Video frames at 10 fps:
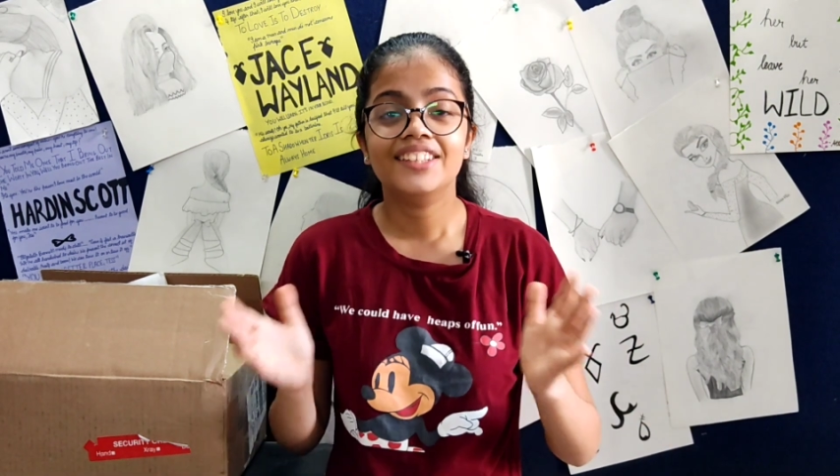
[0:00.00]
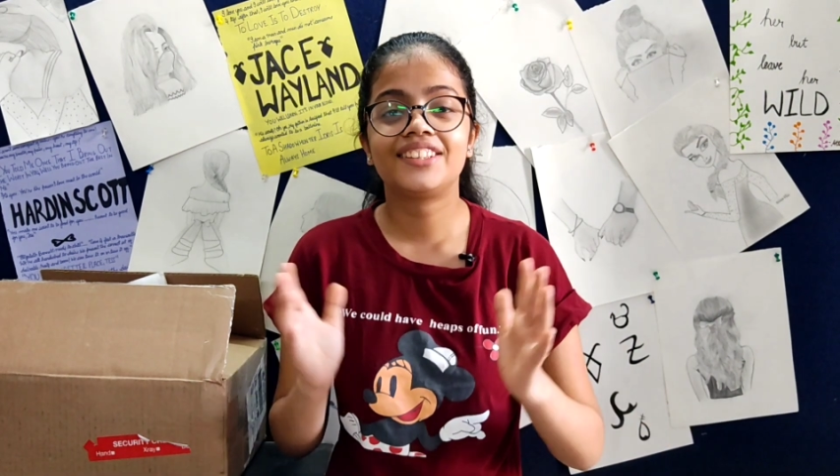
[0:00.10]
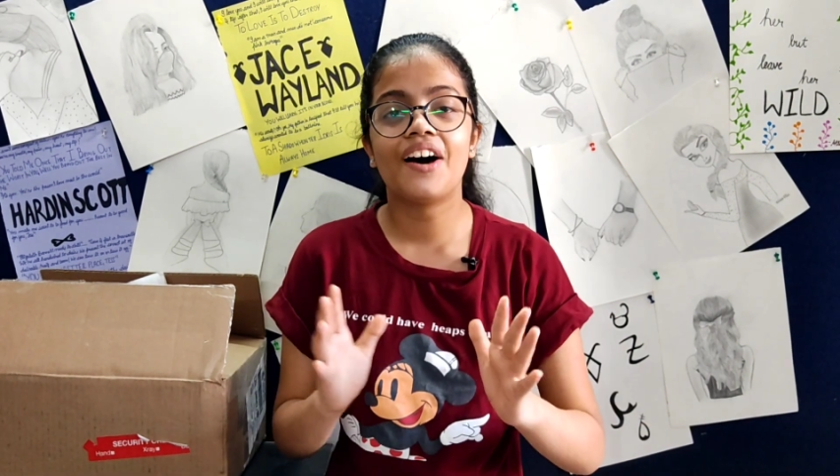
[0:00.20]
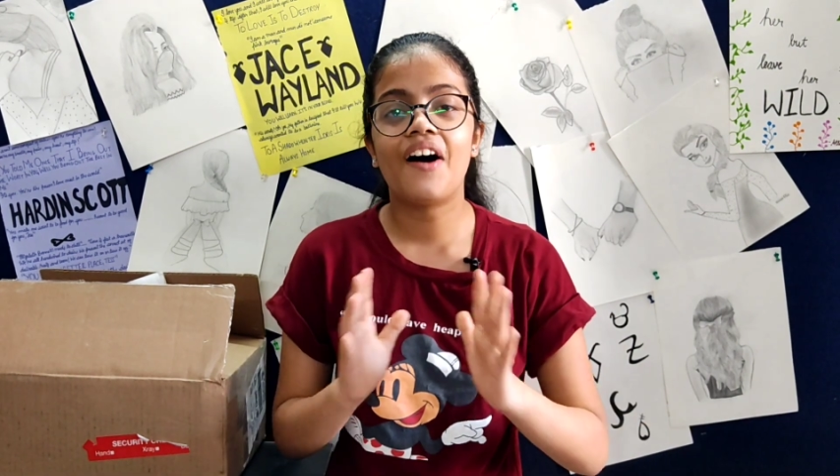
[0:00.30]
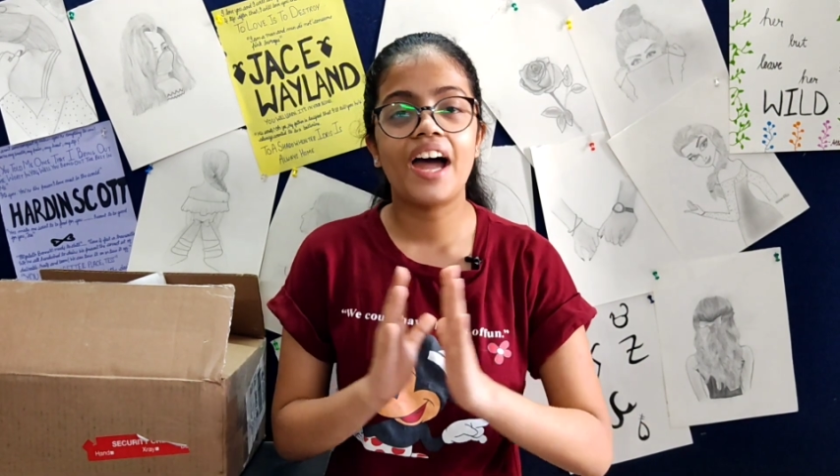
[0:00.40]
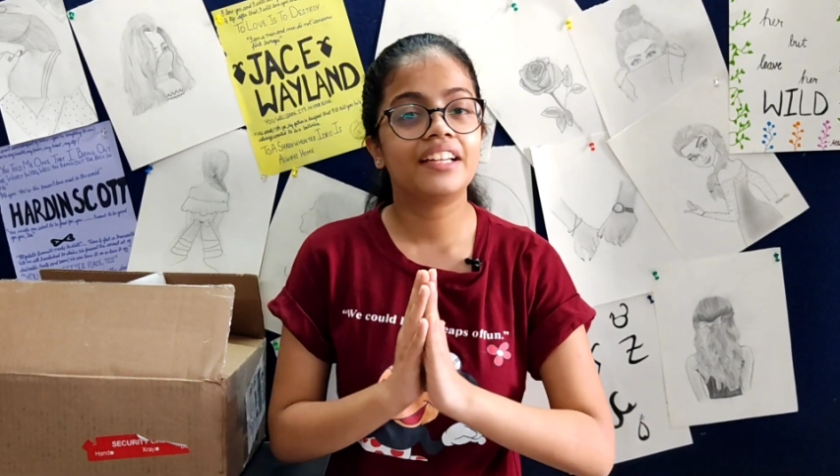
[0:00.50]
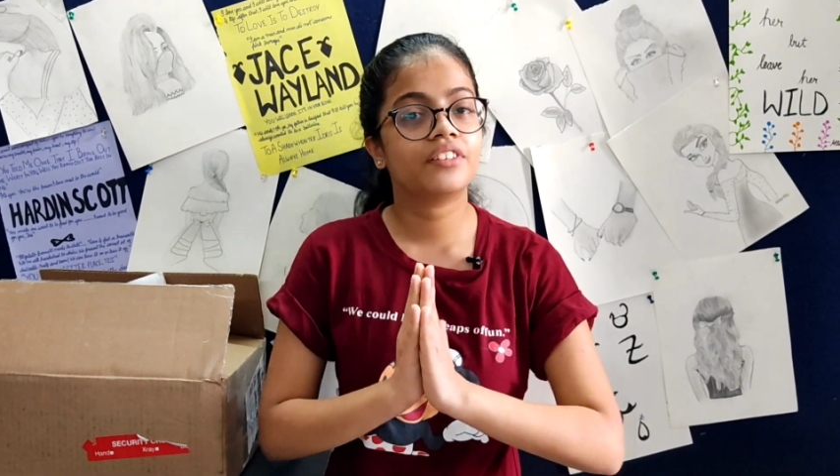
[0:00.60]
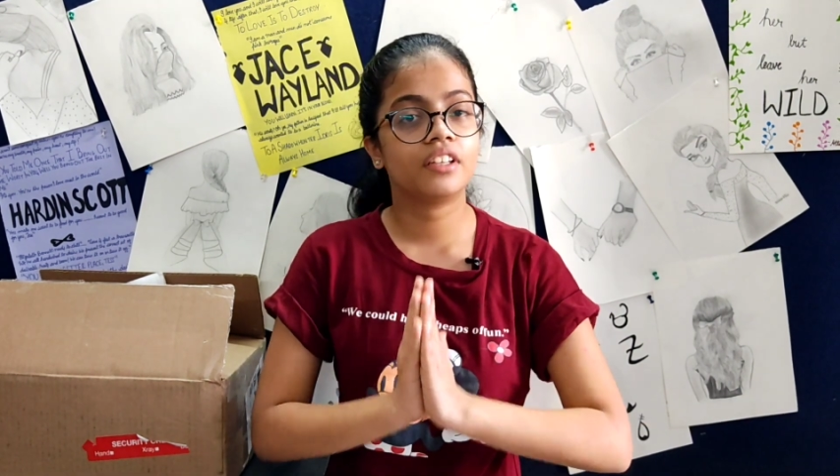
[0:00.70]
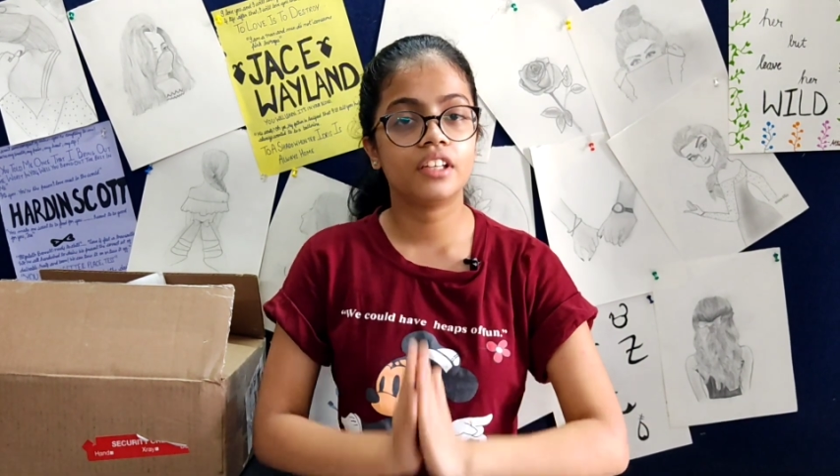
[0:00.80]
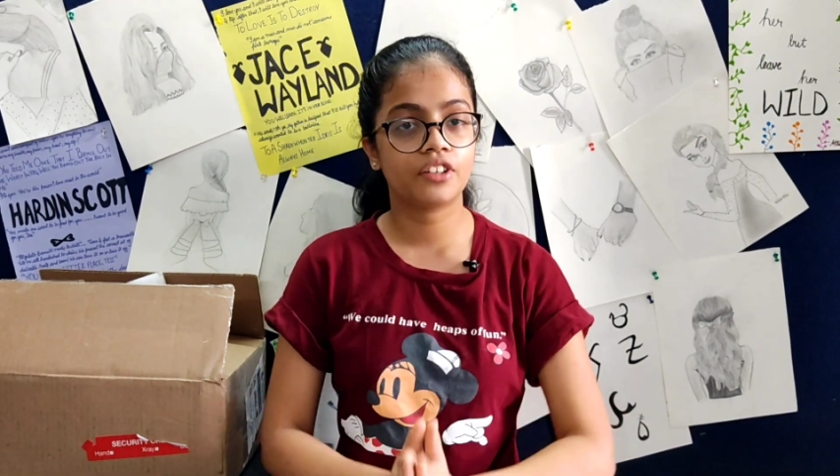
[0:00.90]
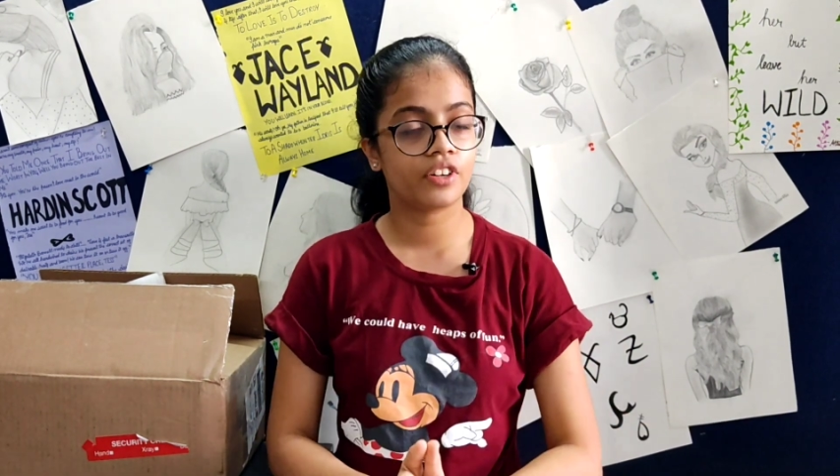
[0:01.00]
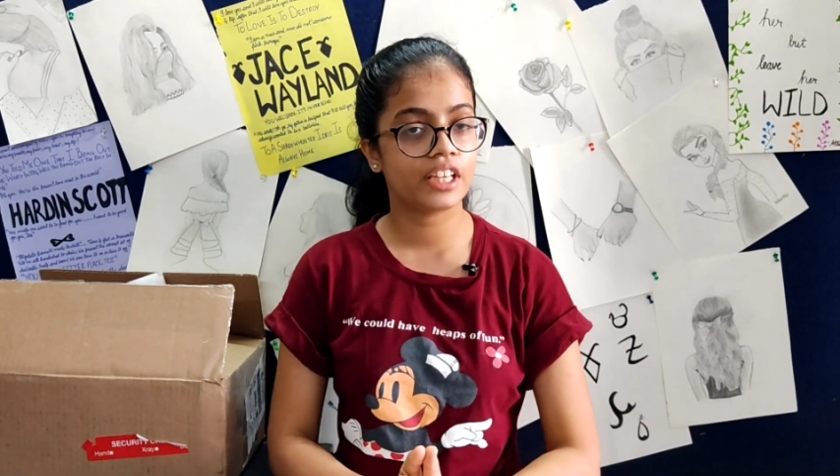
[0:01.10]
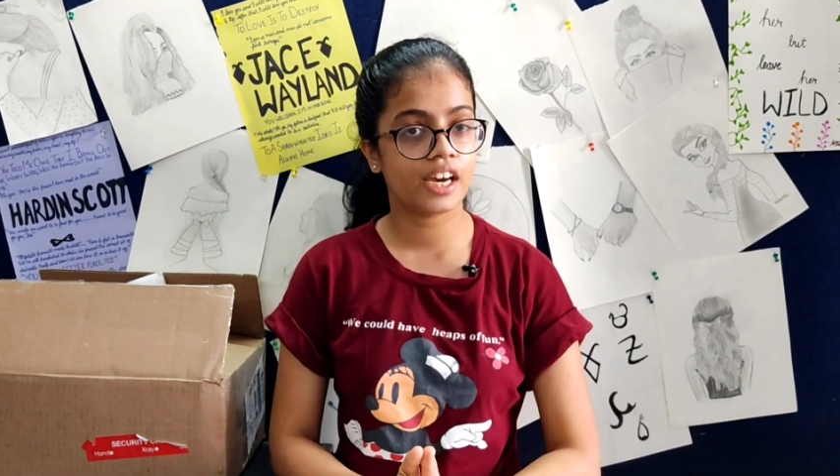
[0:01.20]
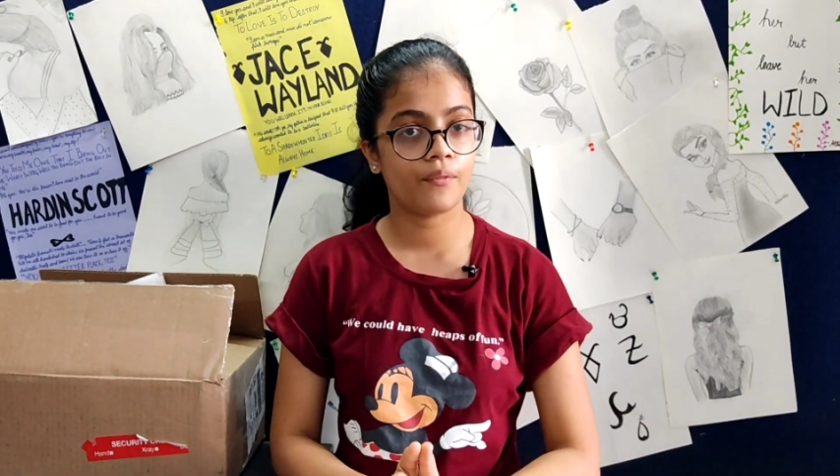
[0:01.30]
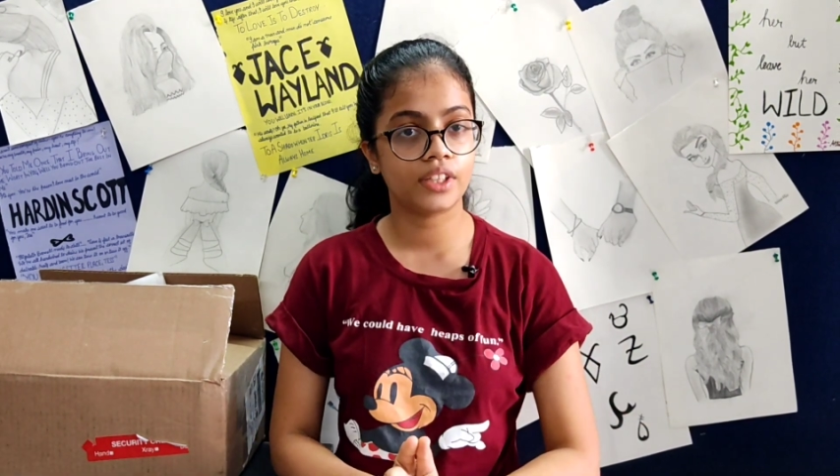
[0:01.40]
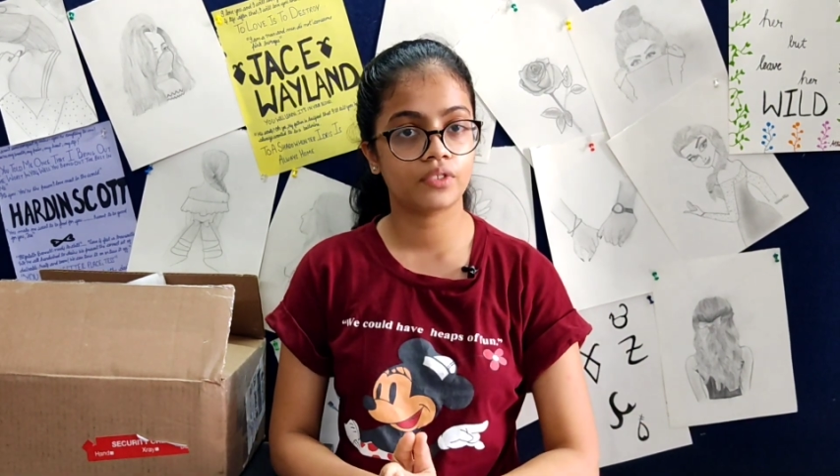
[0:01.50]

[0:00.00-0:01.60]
So I really literally can't wait